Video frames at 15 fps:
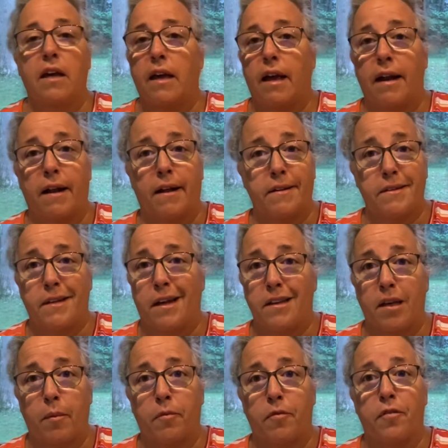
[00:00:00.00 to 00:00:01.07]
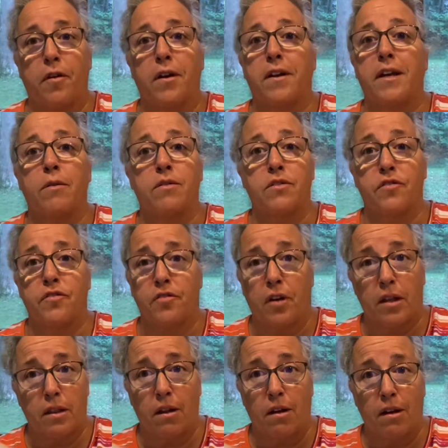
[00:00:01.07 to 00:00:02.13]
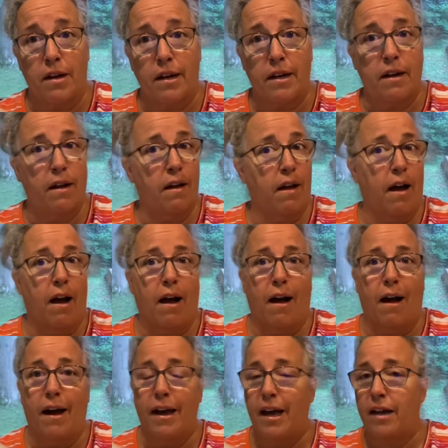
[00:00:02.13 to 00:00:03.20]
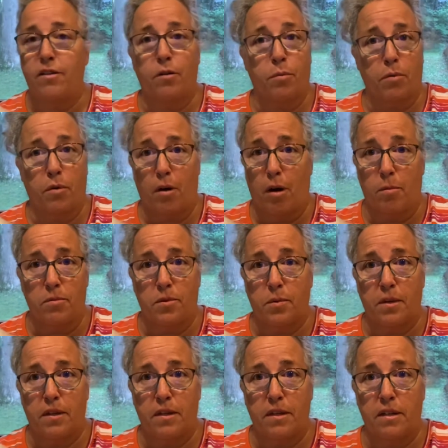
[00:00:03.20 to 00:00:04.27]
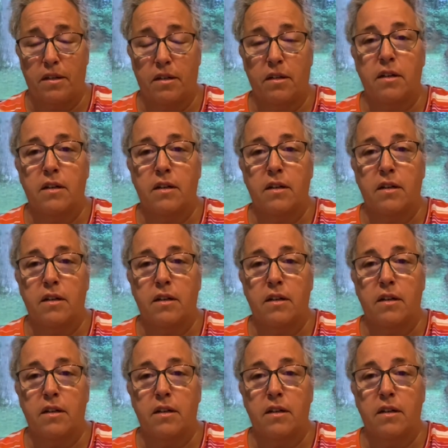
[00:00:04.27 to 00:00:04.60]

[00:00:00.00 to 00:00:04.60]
And I'll tell you up front, it was Frontline. I had no problems with it.